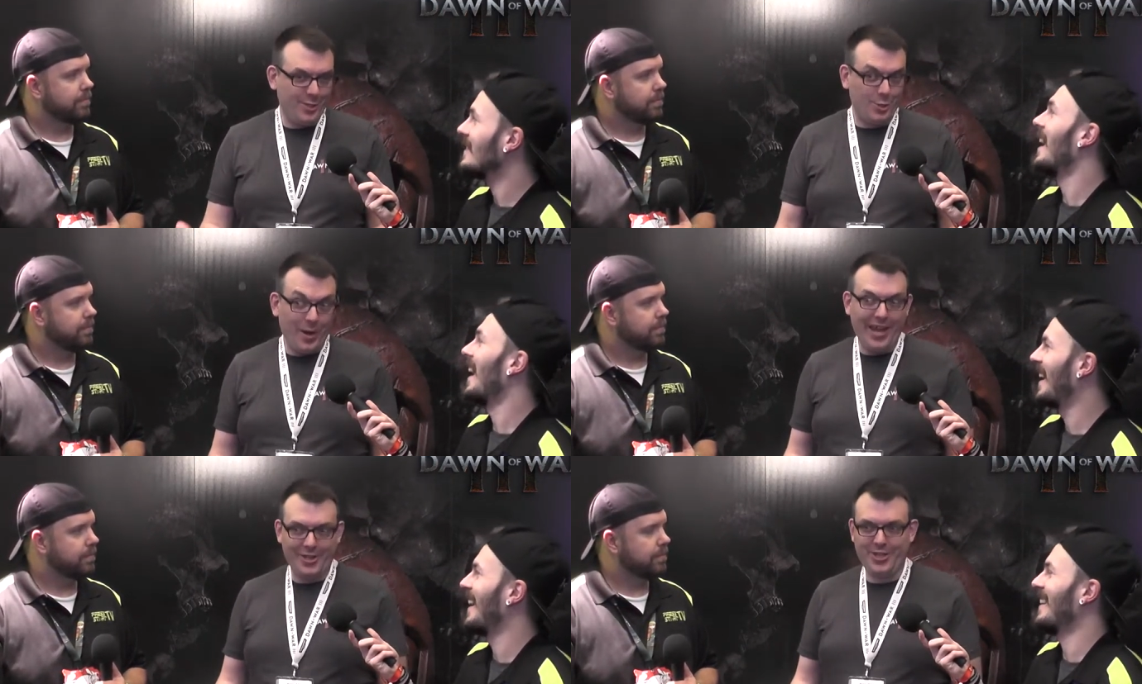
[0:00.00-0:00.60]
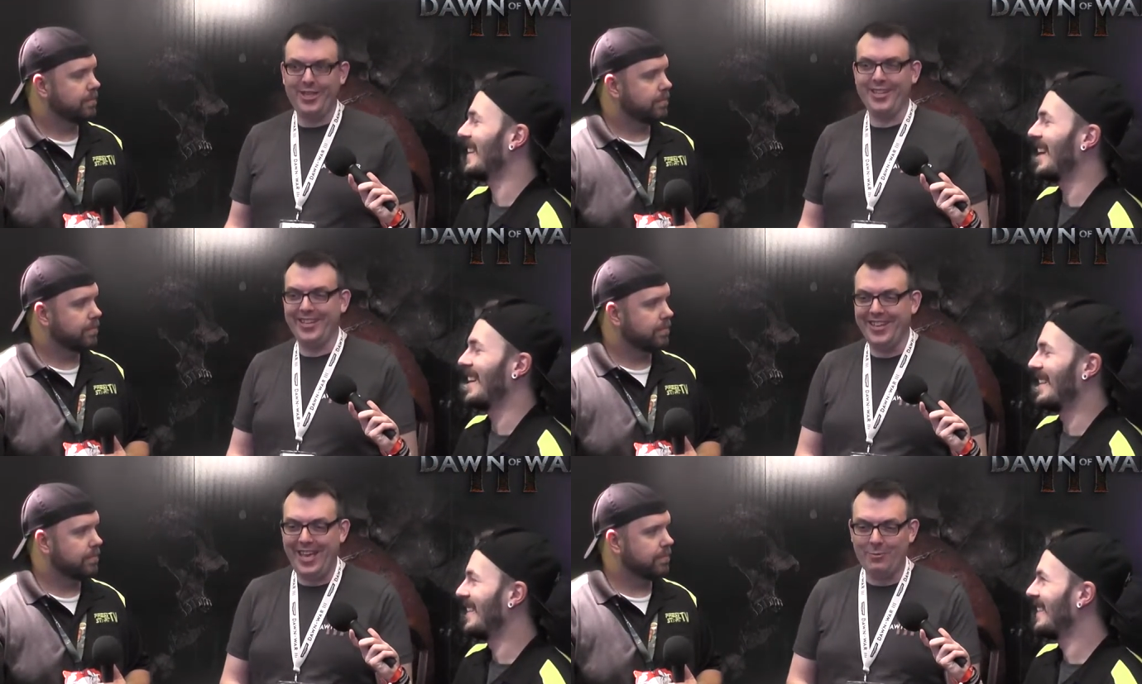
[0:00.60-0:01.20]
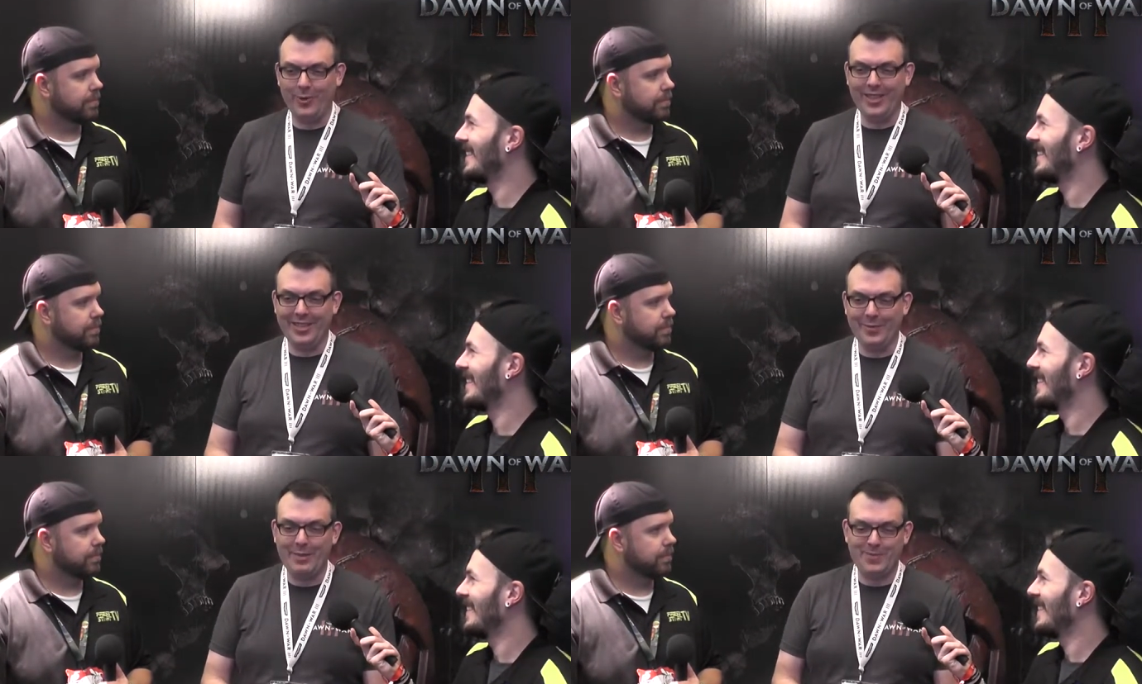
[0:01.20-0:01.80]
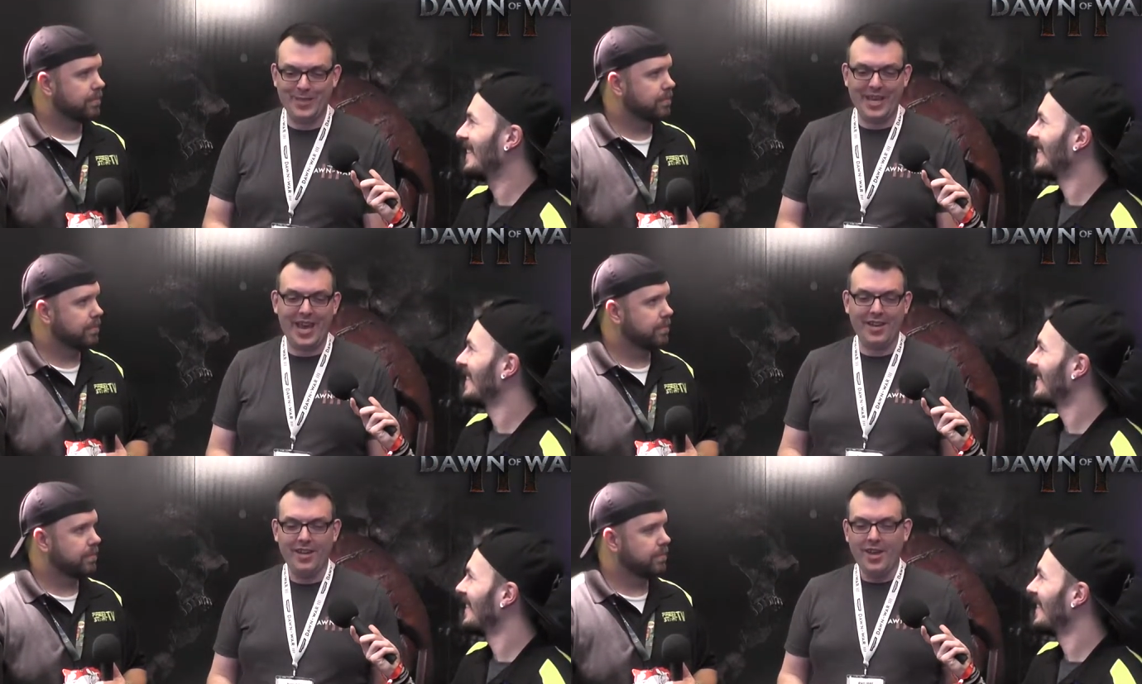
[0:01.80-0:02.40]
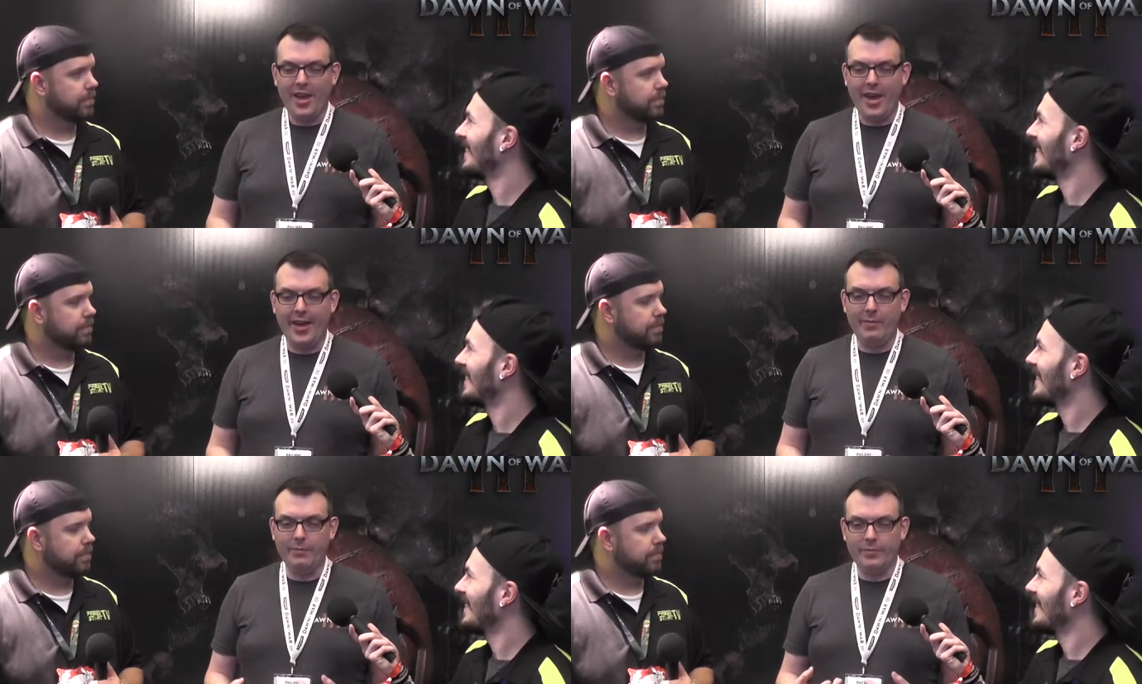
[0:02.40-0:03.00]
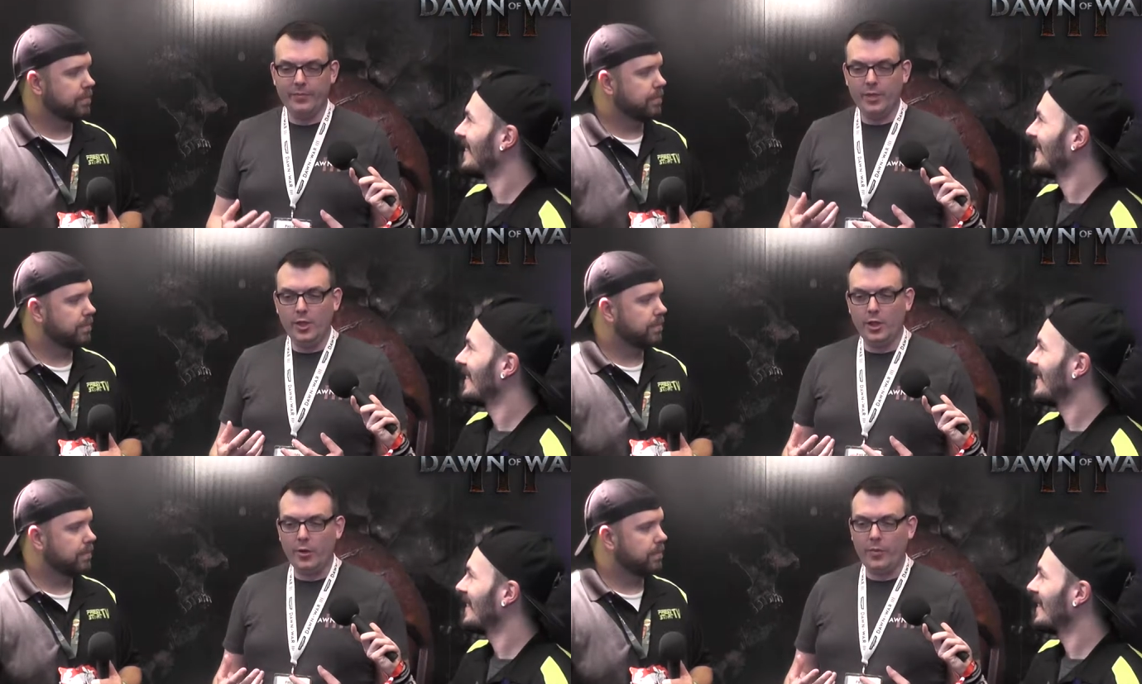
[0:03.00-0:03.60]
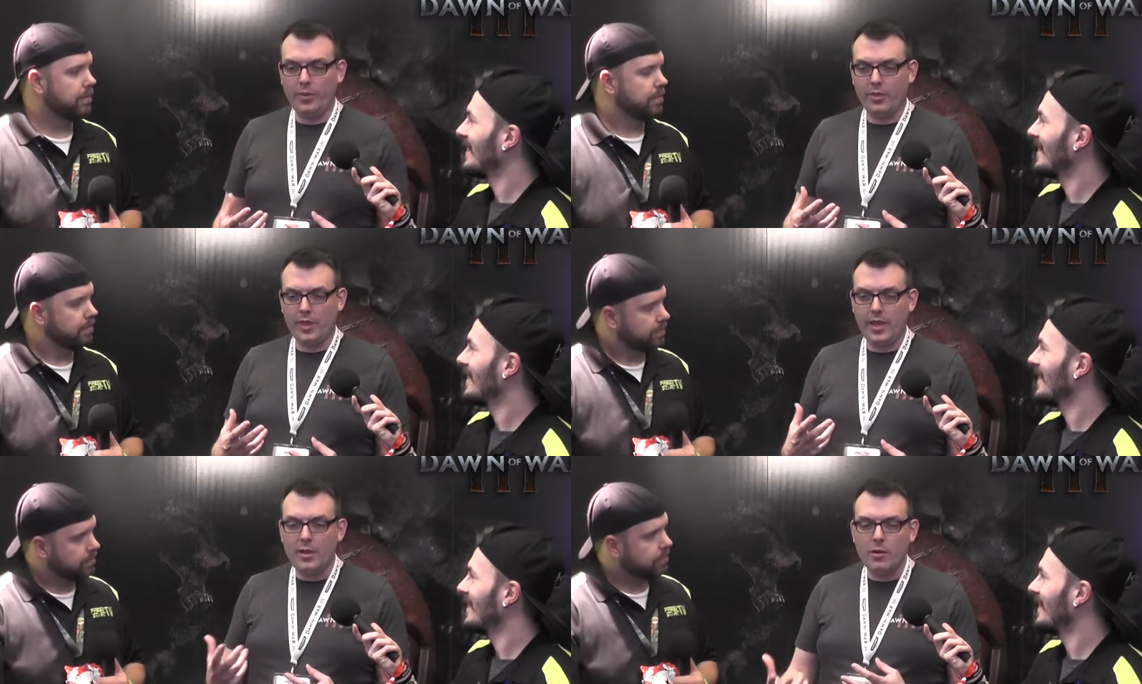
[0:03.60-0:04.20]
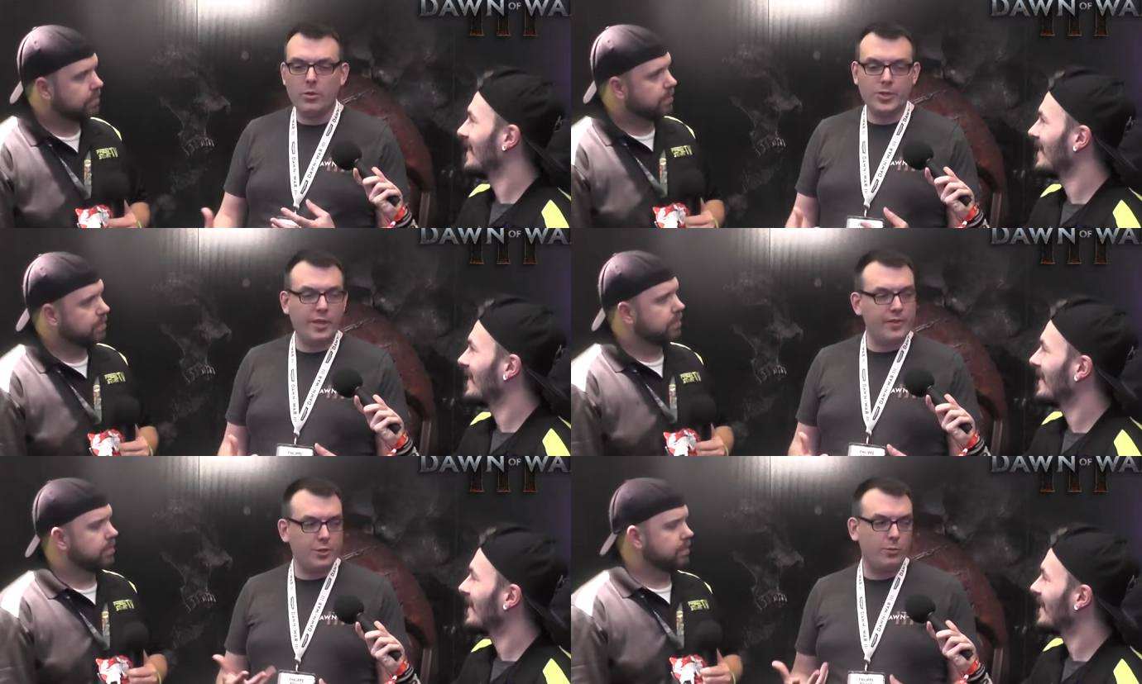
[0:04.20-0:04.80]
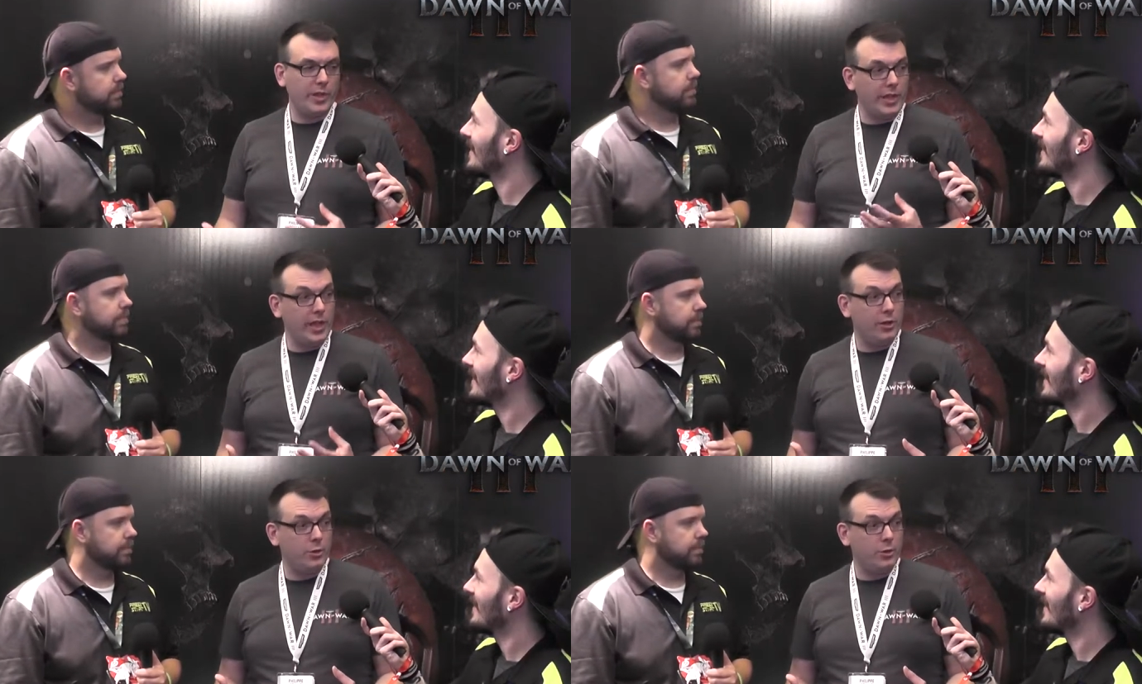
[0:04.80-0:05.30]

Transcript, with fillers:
Speaker 1: is strategy and, and we live up to that um, you know, the heroes give us a really